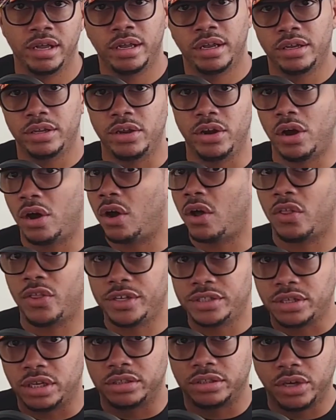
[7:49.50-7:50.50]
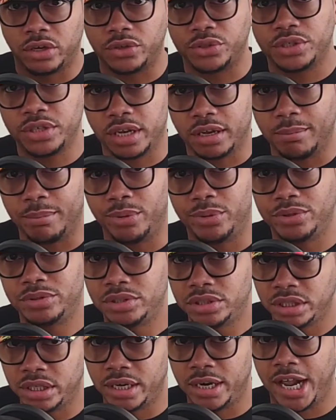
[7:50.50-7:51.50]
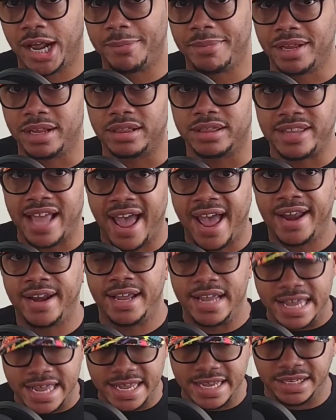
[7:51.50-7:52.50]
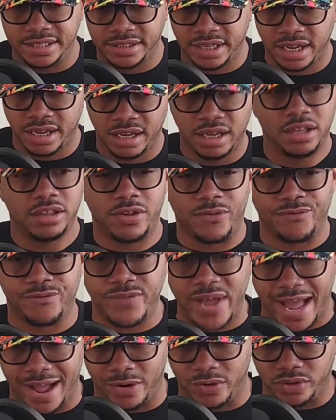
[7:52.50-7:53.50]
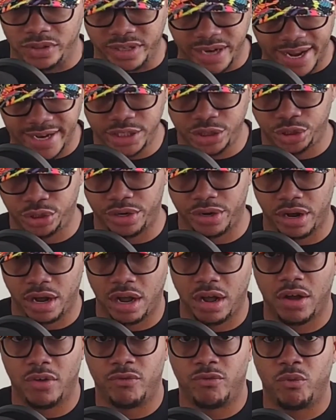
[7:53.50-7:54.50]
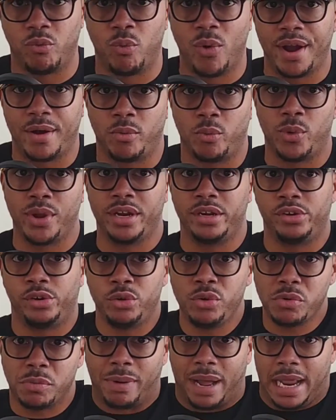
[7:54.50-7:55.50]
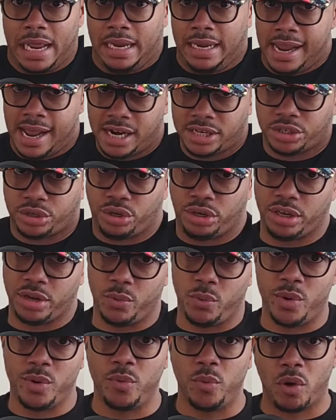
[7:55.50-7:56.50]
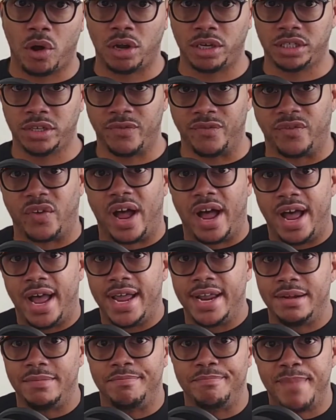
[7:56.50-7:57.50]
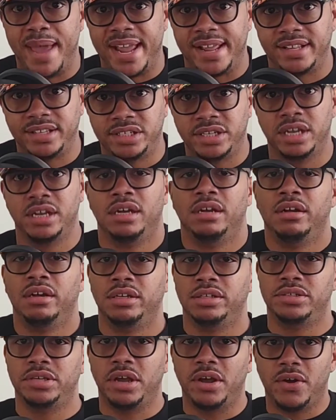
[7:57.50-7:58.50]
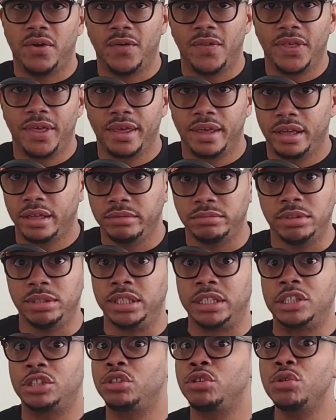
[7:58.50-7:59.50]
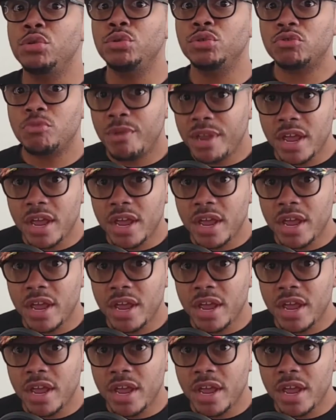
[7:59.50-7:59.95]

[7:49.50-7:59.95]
you know, all this adulting bullshit. I mean, that is the foundation of what we do biologically. We want to find mates. So, excuse me